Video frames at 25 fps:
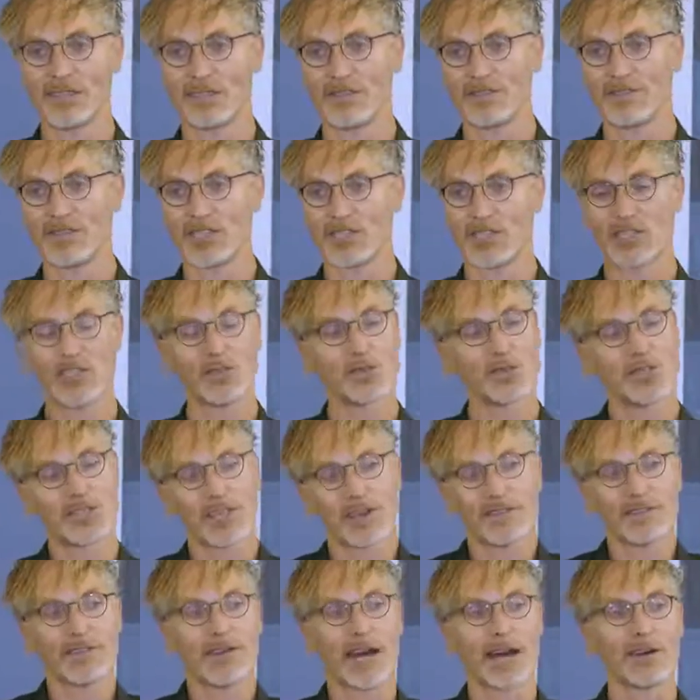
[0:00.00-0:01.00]
divisions, which
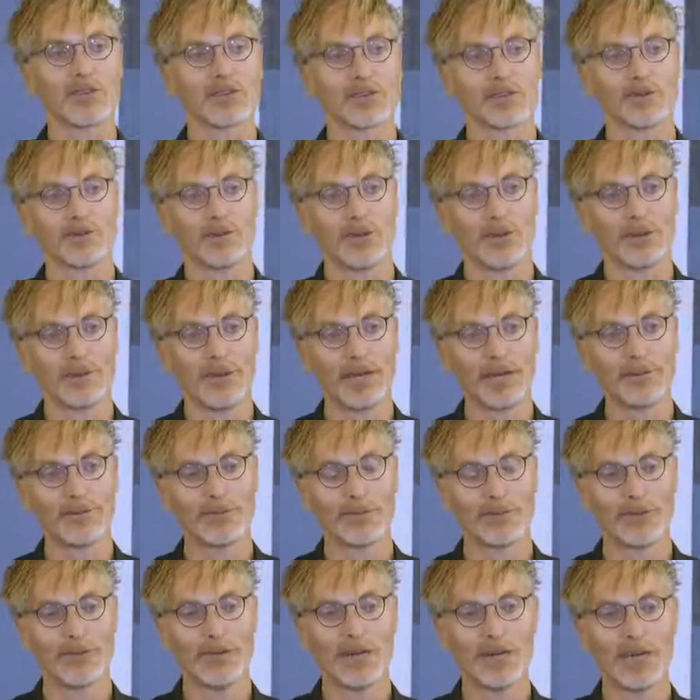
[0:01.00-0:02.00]
have thousands more
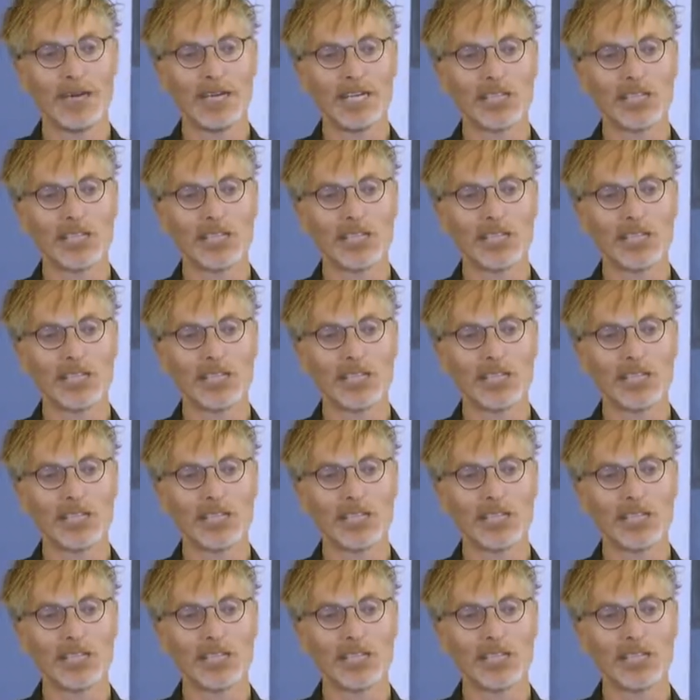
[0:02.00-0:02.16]
people.